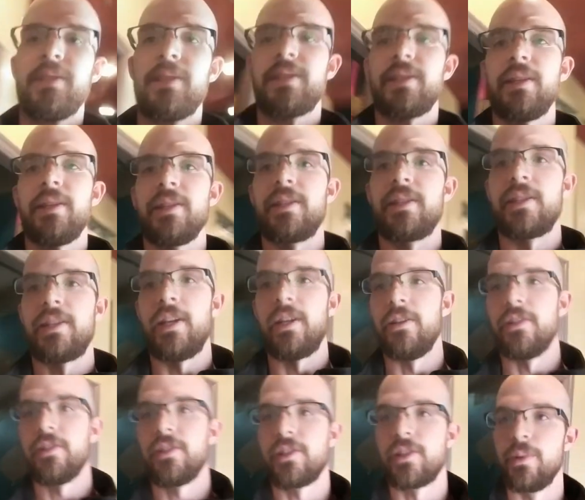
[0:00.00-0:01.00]
See the
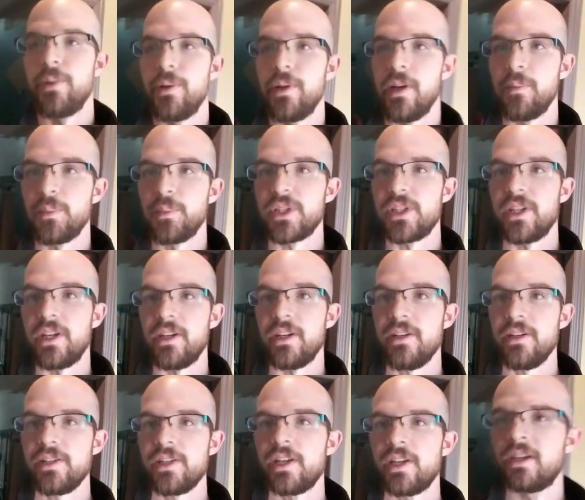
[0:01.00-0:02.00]
stairs going
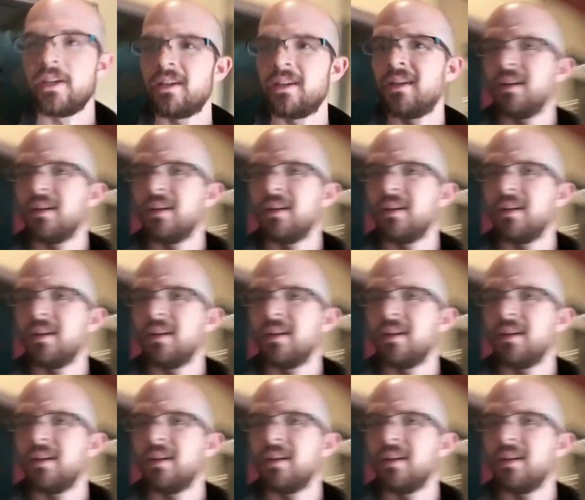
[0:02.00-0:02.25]
upstairs.